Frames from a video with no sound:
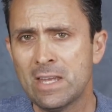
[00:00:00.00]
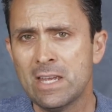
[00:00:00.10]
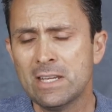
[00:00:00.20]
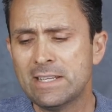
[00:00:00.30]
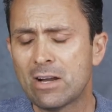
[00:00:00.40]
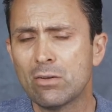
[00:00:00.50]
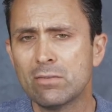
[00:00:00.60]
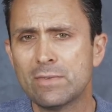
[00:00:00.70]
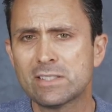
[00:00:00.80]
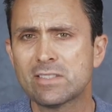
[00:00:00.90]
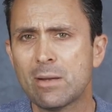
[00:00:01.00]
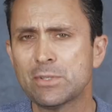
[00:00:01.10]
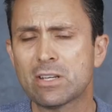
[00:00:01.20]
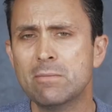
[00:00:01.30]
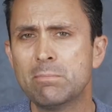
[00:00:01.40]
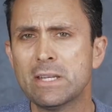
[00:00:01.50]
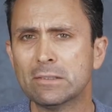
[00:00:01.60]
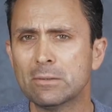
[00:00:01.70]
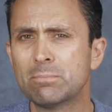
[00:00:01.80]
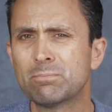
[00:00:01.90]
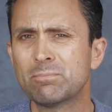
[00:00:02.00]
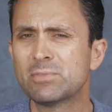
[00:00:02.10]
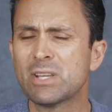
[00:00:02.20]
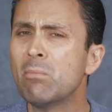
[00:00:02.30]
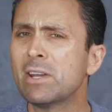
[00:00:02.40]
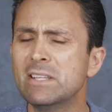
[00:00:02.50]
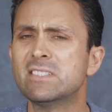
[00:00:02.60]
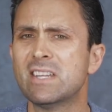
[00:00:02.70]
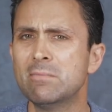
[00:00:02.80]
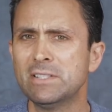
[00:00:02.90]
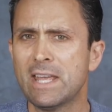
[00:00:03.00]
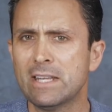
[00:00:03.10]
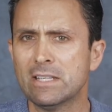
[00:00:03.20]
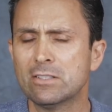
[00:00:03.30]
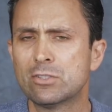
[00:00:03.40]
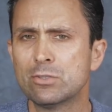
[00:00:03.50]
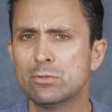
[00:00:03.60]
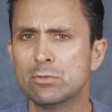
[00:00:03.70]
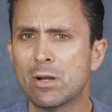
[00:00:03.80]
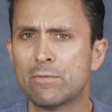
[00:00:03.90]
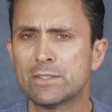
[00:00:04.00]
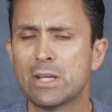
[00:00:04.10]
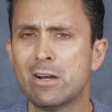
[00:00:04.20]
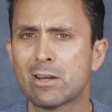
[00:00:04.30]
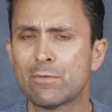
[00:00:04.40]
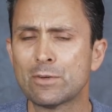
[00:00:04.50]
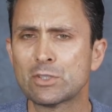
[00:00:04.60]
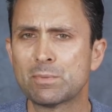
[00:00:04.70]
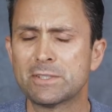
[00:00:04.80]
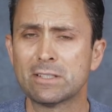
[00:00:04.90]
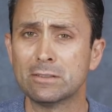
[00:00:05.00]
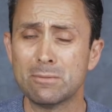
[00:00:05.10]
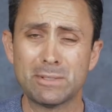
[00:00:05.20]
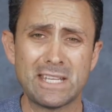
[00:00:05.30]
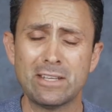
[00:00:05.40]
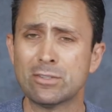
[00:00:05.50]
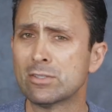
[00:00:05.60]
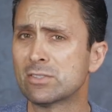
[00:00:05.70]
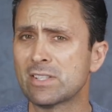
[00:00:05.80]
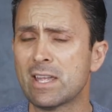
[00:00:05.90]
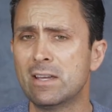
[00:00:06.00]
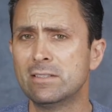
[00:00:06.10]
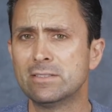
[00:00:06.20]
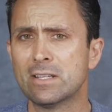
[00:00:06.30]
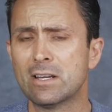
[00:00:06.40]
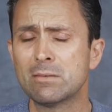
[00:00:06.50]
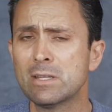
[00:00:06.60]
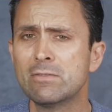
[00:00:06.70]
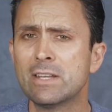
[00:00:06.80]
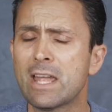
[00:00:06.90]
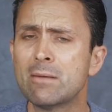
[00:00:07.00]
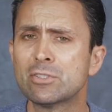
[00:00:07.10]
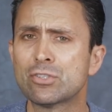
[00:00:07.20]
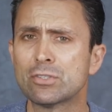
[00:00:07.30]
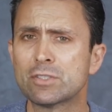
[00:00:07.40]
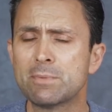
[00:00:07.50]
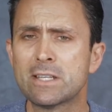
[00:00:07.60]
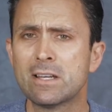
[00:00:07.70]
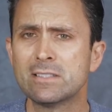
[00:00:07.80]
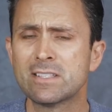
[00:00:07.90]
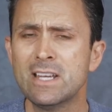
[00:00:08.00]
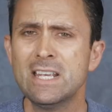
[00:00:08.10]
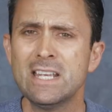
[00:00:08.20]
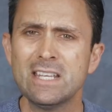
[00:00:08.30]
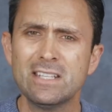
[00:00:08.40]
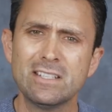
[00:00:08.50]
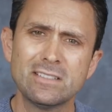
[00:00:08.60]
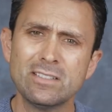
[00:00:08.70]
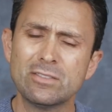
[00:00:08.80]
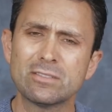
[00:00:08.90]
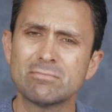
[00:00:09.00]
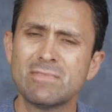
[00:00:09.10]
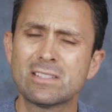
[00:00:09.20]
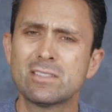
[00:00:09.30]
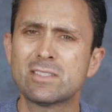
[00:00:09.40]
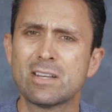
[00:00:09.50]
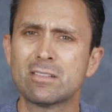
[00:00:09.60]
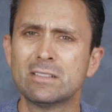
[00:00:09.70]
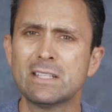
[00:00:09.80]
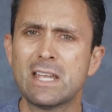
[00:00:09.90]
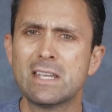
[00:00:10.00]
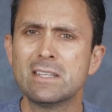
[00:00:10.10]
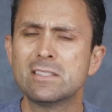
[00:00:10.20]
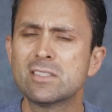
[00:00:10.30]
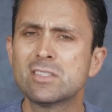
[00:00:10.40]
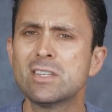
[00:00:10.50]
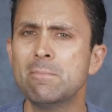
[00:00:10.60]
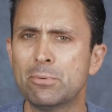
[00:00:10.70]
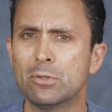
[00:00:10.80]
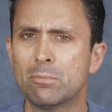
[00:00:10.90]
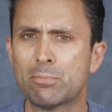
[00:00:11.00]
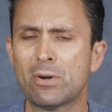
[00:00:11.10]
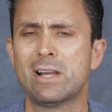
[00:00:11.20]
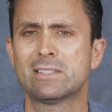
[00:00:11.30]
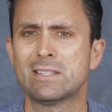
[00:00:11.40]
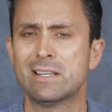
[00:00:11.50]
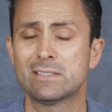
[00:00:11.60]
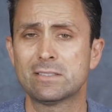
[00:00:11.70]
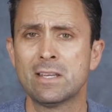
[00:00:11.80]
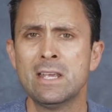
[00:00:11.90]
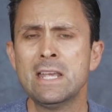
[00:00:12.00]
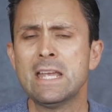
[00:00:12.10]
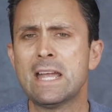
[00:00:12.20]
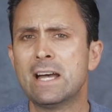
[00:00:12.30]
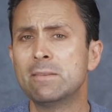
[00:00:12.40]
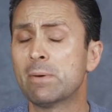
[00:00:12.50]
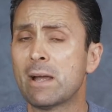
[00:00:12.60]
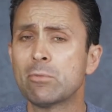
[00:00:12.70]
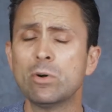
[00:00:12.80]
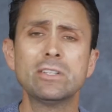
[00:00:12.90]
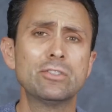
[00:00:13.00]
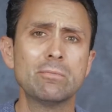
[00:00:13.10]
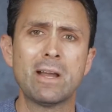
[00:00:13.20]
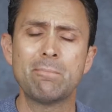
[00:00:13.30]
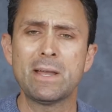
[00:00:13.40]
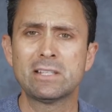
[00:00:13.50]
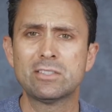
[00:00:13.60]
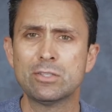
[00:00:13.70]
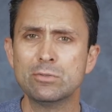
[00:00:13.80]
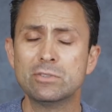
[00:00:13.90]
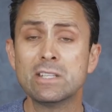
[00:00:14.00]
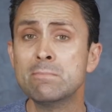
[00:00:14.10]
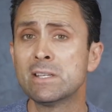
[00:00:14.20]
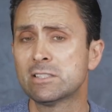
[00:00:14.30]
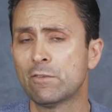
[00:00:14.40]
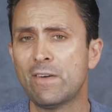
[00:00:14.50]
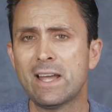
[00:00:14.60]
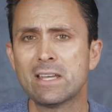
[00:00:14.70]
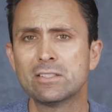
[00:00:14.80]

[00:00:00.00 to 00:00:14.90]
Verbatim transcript: Now, this subject can be a somewhat intimidating to photographers, particularly beginners and even amateurs, because it isn't necessarily a simple process. But I'm going to do my best to demystify it